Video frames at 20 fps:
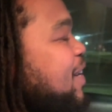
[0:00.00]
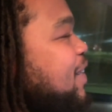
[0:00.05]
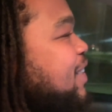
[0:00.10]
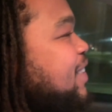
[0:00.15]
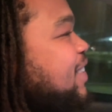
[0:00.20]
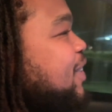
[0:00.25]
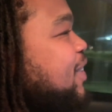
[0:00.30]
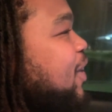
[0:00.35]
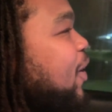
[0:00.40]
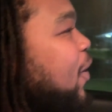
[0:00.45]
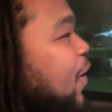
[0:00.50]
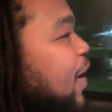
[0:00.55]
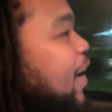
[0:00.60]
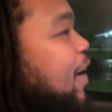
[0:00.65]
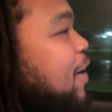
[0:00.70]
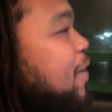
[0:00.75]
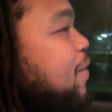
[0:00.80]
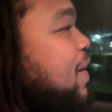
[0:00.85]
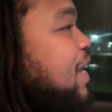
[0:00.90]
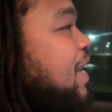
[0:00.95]
So
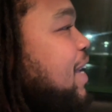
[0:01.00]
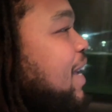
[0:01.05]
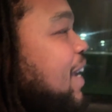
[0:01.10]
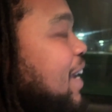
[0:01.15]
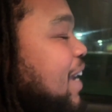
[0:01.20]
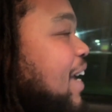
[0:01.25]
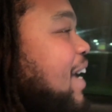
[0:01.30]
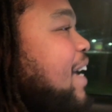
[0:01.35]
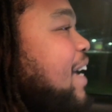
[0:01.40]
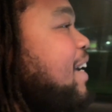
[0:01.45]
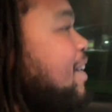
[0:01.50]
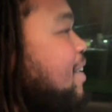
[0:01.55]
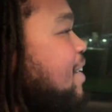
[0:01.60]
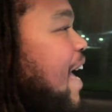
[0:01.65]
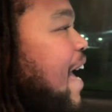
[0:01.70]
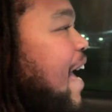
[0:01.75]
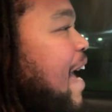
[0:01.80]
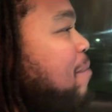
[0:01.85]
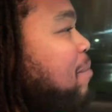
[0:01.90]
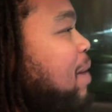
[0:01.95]
really, uh, yeah,
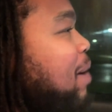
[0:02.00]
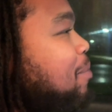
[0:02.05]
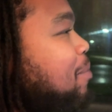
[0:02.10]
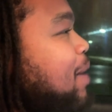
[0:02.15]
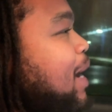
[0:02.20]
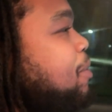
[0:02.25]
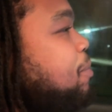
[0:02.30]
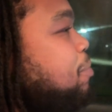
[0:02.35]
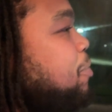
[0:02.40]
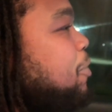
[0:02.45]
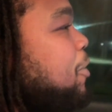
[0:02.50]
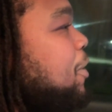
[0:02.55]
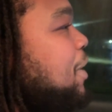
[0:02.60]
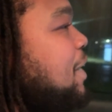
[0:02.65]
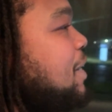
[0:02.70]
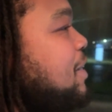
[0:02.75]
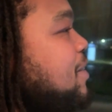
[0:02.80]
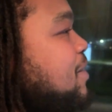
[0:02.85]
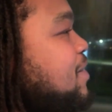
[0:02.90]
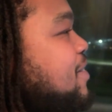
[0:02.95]
had my baby
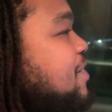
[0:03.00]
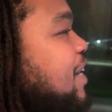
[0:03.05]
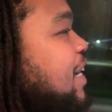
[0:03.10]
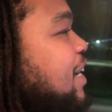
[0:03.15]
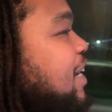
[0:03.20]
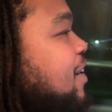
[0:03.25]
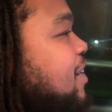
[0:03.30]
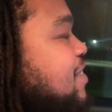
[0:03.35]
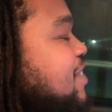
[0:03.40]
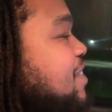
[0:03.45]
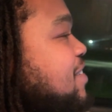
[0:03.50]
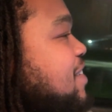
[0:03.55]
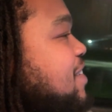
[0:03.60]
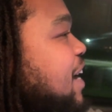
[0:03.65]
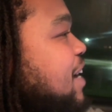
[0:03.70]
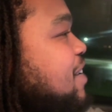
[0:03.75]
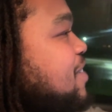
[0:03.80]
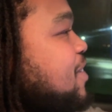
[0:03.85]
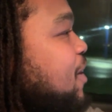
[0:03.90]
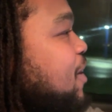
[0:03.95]
boy uh, six
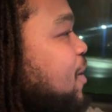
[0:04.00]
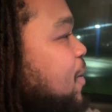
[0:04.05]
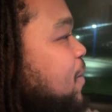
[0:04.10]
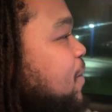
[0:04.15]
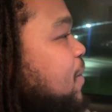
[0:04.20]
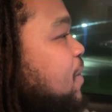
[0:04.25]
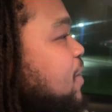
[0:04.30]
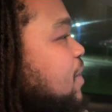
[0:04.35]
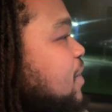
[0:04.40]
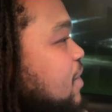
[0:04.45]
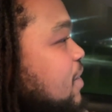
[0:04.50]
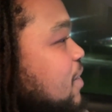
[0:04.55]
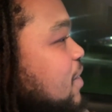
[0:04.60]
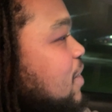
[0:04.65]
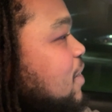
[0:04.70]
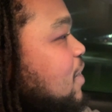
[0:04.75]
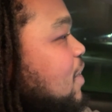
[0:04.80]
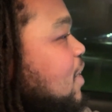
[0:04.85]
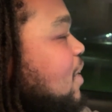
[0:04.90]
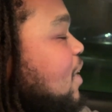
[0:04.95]
days ago.
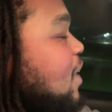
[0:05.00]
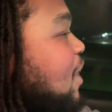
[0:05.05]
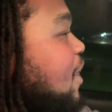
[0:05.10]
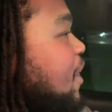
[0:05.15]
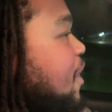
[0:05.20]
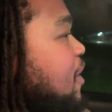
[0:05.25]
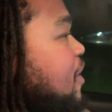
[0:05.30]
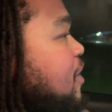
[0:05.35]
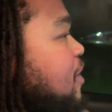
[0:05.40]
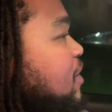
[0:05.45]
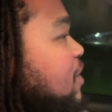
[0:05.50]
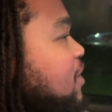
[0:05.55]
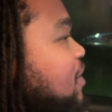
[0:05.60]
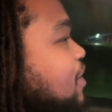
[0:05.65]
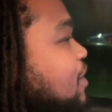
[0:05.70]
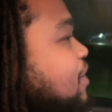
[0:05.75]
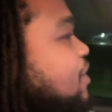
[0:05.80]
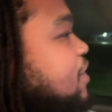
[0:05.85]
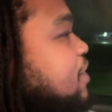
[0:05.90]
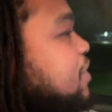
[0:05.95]
Holy
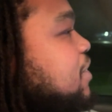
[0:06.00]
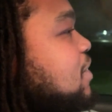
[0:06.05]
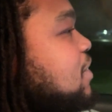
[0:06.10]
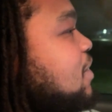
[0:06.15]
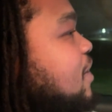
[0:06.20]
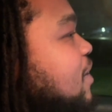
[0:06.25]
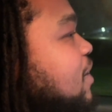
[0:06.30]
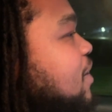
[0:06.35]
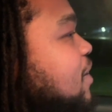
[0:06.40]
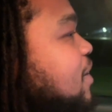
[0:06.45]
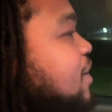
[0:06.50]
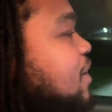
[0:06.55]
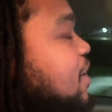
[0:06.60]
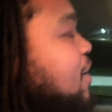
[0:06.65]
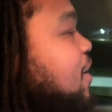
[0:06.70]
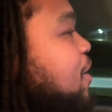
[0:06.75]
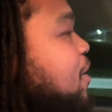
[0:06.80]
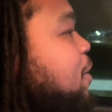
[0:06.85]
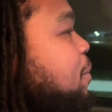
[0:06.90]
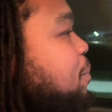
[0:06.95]
moly!
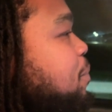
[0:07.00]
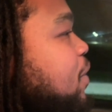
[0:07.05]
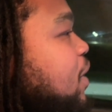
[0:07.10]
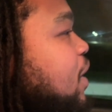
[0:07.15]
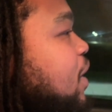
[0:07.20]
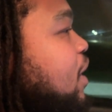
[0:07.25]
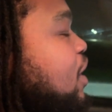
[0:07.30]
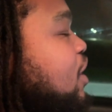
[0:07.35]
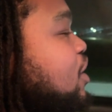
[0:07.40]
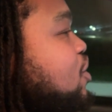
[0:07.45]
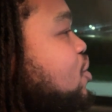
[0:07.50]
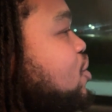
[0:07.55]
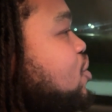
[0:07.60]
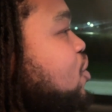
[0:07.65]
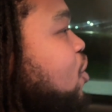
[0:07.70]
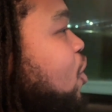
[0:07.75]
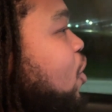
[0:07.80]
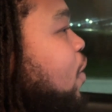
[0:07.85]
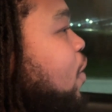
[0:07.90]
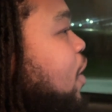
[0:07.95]
Yep.
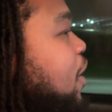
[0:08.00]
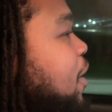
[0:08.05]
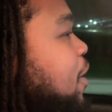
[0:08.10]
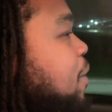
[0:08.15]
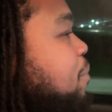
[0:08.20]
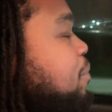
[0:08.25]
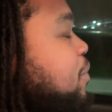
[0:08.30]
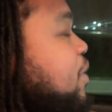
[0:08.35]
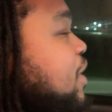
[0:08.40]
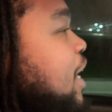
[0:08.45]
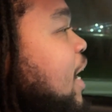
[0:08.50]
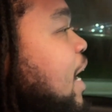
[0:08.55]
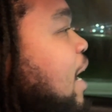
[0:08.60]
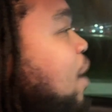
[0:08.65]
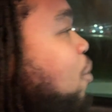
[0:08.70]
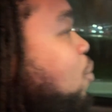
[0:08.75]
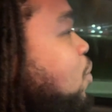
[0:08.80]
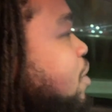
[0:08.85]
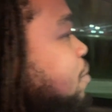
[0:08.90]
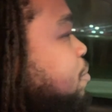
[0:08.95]
So um, yeah,
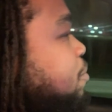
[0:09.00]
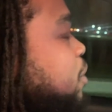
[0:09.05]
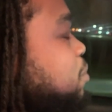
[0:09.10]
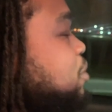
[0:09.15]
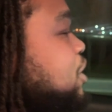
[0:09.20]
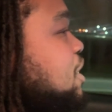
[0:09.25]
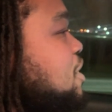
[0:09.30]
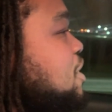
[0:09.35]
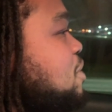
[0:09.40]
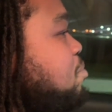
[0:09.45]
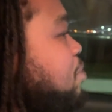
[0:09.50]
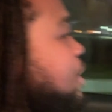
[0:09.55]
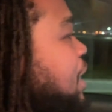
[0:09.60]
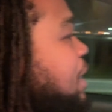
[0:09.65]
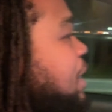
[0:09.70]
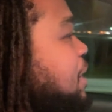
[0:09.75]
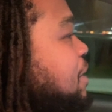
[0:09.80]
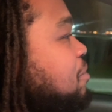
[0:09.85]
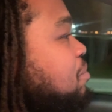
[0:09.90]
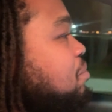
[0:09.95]
I went from just
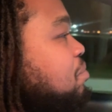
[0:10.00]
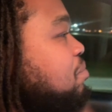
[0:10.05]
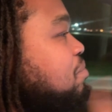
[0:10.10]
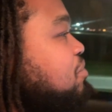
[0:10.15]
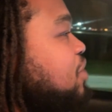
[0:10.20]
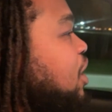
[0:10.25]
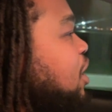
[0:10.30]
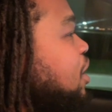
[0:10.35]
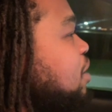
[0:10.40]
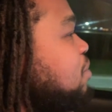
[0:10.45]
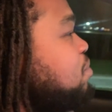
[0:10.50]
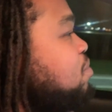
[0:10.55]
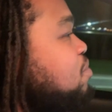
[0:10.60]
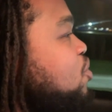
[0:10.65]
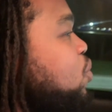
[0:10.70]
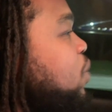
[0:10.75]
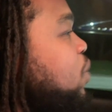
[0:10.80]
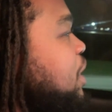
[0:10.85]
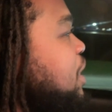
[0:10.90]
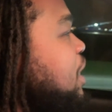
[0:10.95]
being a
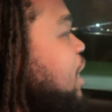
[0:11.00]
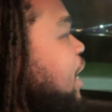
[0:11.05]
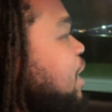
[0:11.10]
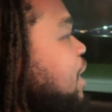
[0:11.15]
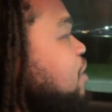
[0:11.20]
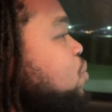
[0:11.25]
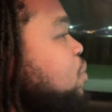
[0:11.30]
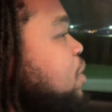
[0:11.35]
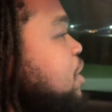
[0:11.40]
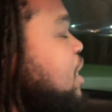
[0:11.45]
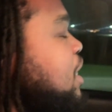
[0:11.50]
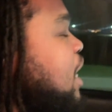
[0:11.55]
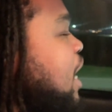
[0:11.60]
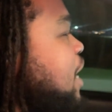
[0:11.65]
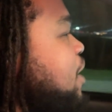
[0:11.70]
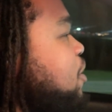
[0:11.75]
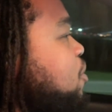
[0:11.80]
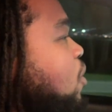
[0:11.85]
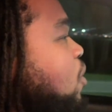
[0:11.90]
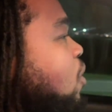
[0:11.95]
28,
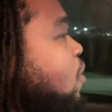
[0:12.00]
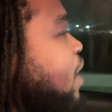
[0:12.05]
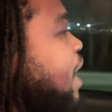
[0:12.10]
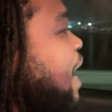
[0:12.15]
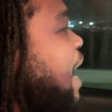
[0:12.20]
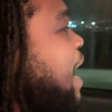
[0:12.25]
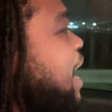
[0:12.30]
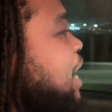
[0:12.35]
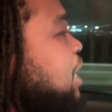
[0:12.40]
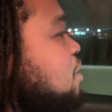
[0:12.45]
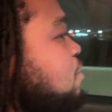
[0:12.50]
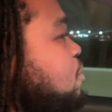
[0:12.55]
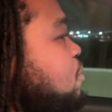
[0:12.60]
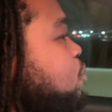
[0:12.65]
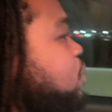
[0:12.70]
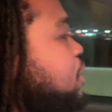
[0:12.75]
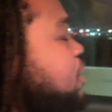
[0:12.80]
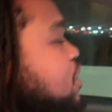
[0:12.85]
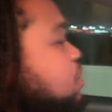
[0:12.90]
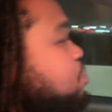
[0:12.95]
29 year old guy
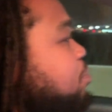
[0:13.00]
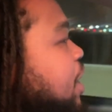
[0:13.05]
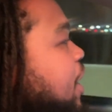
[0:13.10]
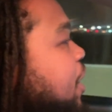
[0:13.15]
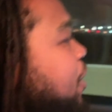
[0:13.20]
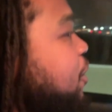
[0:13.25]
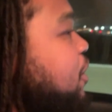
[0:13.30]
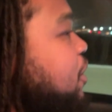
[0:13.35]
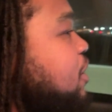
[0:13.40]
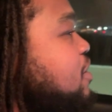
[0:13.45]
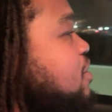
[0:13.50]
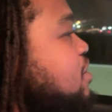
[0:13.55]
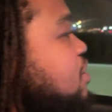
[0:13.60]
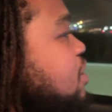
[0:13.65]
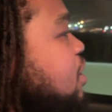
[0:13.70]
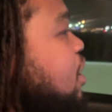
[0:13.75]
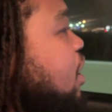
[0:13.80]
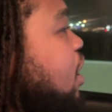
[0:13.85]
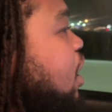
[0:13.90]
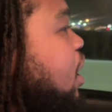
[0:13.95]
living with his
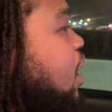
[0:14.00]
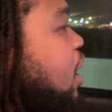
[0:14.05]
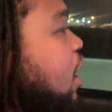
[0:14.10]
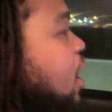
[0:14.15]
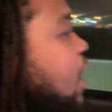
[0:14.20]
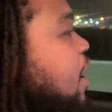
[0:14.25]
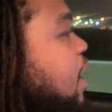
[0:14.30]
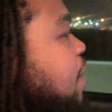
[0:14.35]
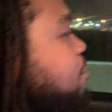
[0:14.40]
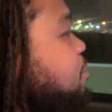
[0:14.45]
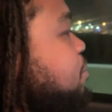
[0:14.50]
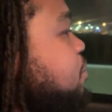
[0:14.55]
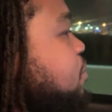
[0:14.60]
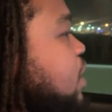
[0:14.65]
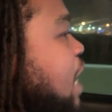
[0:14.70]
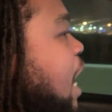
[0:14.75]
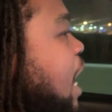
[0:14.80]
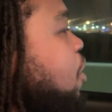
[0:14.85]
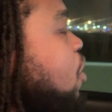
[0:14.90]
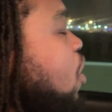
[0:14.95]
parents,
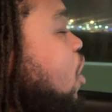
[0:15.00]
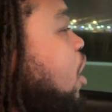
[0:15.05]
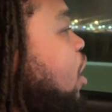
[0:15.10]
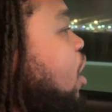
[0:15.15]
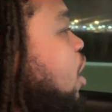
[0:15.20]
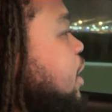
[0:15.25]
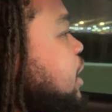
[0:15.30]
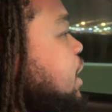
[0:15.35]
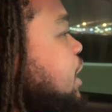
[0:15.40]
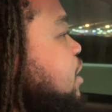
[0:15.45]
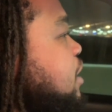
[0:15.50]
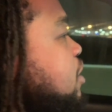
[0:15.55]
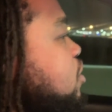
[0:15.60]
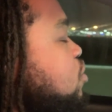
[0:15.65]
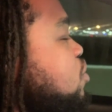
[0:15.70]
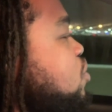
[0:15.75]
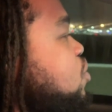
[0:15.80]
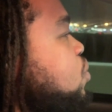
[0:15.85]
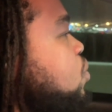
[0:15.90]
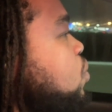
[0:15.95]
um, alcoholic,
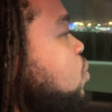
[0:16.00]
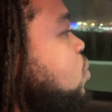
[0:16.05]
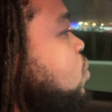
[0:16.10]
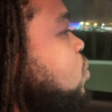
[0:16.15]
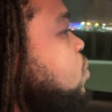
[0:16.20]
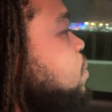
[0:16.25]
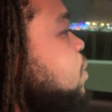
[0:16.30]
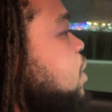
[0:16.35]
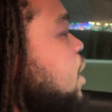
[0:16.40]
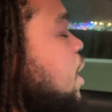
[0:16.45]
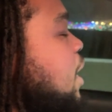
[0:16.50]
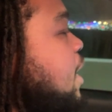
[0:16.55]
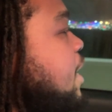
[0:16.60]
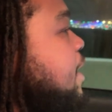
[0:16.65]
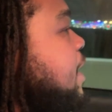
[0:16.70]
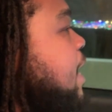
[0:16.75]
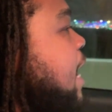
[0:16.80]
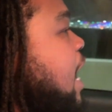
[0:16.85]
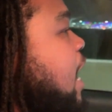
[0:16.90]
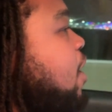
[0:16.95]
to
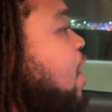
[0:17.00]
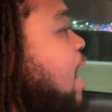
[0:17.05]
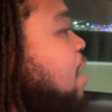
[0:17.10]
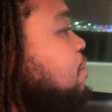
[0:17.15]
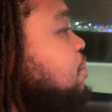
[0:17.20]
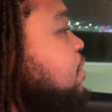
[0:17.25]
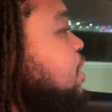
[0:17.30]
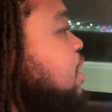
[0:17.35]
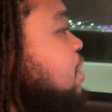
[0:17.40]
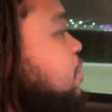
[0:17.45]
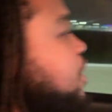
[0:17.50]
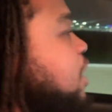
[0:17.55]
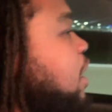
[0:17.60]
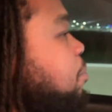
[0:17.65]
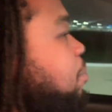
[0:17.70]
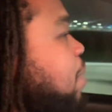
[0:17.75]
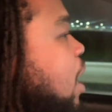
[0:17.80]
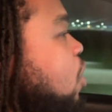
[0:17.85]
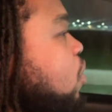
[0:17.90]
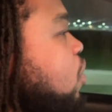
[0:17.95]
now I've given
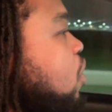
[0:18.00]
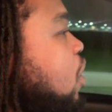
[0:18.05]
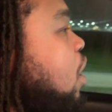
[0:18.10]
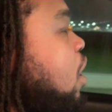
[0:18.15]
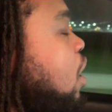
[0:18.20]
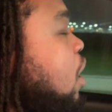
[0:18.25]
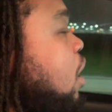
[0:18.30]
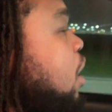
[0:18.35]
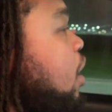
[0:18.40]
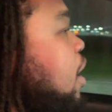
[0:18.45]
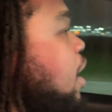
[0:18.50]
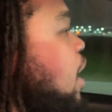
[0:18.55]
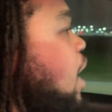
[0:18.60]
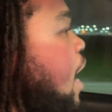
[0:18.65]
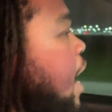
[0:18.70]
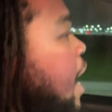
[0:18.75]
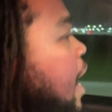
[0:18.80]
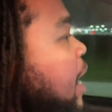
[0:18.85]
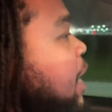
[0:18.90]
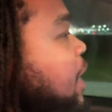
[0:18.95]
up alcohol.
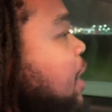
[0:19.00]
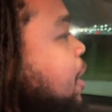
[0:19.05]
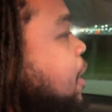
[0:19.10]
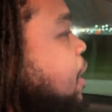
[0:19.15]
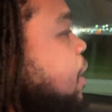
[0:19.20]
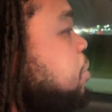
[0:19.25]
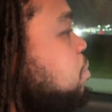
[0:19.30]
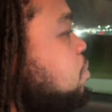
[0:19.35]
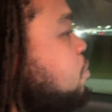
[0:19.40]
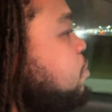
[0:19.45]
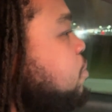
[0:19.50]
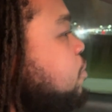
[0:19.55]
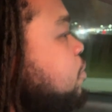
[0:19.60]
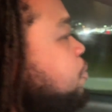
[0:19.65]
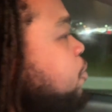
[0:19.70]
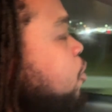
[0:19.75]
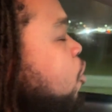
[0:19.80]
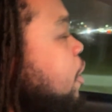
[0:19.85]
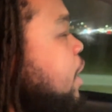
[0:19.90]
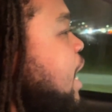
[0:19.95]
I am
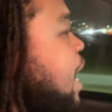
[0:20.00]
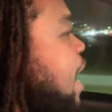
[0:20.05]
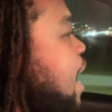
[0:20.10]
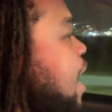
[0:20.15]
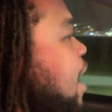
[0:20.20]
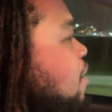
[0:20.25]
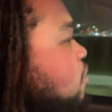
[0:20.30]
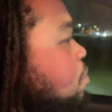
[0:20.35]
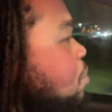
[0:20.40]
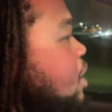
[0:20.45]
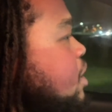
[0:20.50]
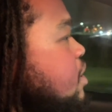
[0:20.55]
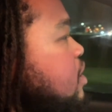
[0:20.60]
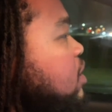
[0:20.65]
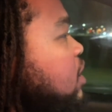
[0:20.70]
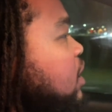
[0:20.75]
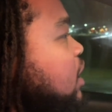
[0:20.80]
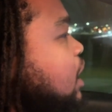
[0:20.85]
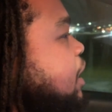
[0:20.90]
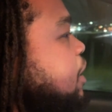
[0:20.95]
four and a half
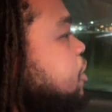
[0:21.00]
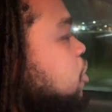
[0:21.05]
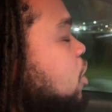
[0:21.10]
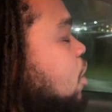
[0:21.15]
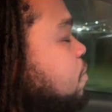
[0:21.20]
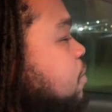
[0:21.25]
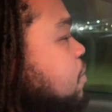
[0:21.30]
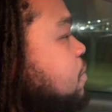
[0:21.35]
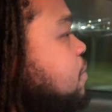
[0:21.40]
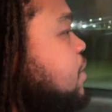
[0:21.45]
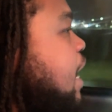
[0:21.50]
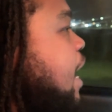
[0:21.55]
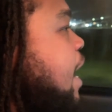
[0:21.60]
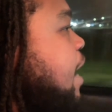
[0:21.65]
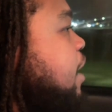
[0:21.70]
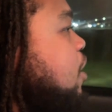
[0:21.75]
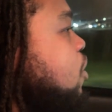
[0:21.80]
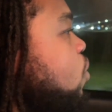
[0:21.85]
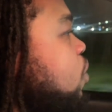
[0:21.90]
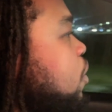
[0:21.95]
months clean off of
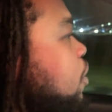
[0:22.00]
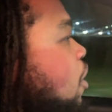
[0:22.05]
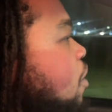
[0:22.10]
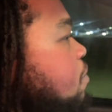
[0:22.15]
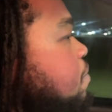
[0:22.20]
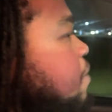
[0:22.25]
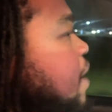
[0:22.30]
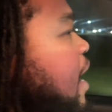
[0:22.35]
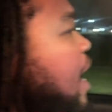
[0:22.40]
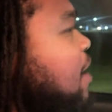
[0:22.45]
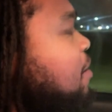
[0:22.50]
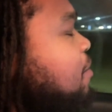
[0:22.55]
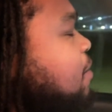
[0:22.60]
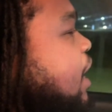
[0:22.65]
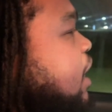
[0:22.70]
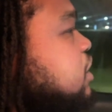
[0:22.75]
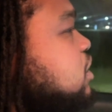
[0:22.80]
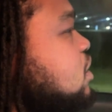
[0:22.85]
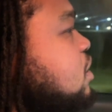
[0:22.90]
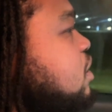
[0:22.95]
that, going on five
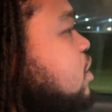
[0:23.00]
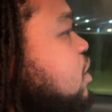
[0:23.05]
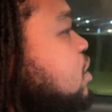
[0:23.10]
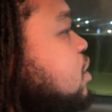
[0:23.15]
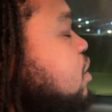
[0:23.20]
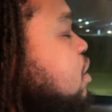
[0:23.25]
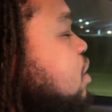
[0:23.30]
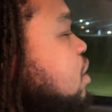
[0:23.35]
actually.